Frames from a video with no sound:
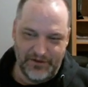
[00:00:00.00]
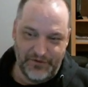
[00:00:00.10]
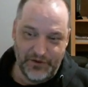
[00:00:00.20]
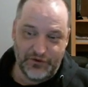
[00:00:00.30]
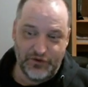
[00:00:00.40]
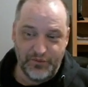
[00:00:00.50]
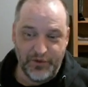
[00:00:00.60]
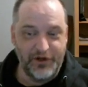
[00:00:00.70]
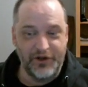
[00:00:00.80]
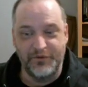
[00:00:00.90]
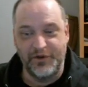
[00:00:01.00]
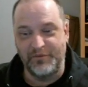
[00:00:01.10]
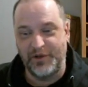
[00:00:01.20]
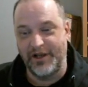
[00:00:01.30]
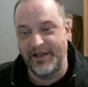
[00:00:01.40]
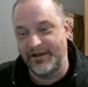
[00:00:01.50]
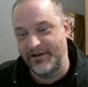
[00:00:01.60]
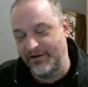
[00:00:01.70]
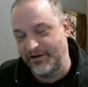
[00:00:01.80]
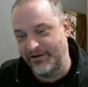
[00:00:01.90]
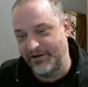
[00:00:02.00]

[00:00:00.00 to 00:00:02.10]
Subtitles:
You feel super good when you plug in your